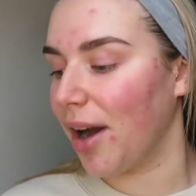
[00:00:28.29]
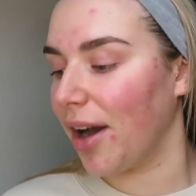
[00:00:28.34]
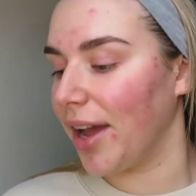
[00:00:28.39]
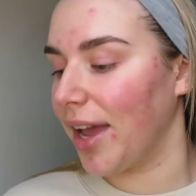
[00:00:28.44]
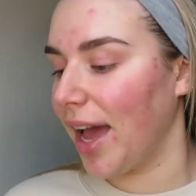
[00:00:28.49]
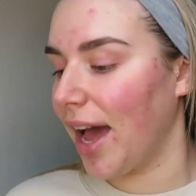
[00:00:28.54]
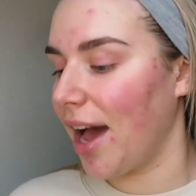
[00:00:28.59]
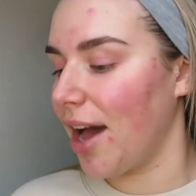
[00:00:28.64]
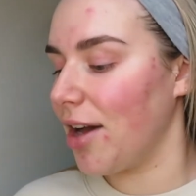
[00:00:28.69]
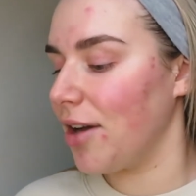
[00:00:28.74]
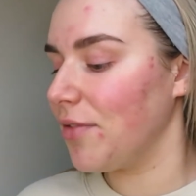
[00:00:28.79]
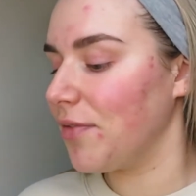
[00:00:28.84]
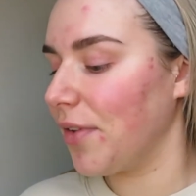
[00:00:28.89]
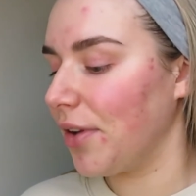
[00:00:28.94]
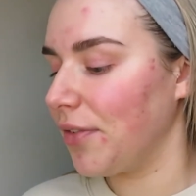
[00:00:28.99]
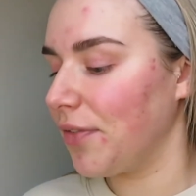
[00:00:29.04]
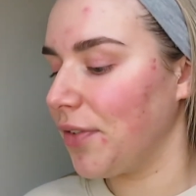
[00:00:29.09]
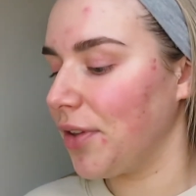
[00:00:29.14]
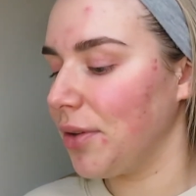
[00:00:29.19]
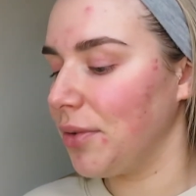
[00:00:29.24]
I have
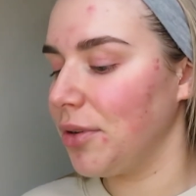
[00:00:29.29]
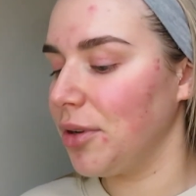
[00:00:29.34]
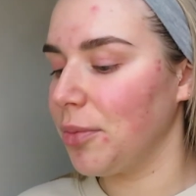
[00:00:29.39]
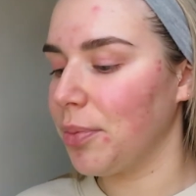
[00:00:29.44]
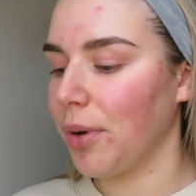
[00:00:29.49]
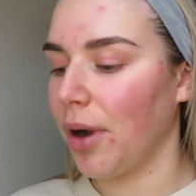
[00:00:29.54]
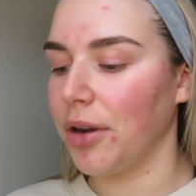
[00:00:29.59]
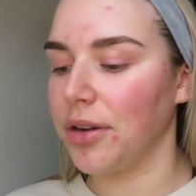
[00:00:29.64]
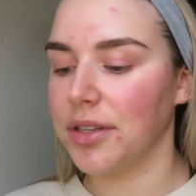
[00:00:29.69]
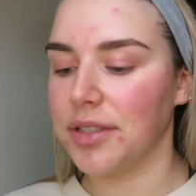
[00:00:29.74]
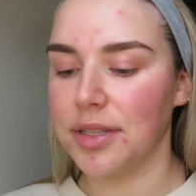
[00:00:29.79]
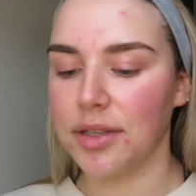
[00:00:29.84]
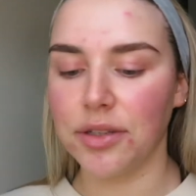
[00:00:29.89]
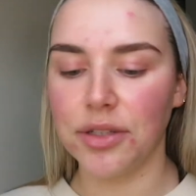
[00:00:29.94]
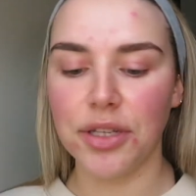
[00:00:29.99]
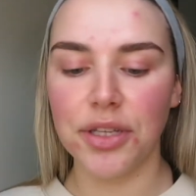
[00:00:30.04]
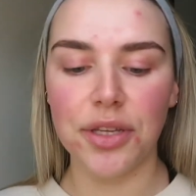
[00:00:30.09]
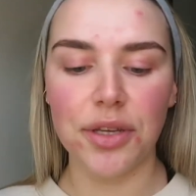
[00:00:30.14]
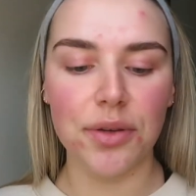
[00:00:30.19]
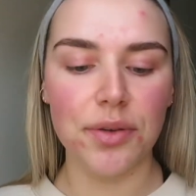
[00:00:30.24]
a few new products I'm
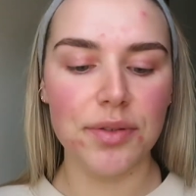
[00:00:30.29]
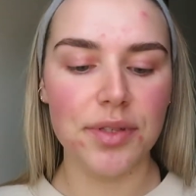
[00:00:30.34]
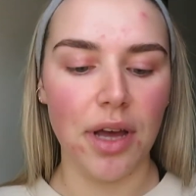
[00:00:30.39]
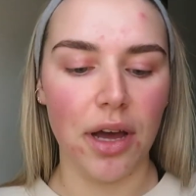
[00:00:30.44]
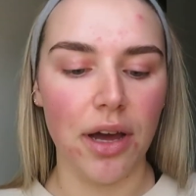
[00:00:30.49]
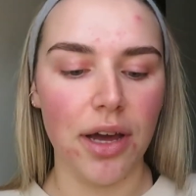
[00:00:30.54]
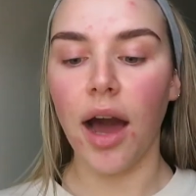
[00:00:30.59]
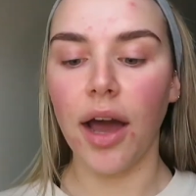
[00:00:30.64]
going to use.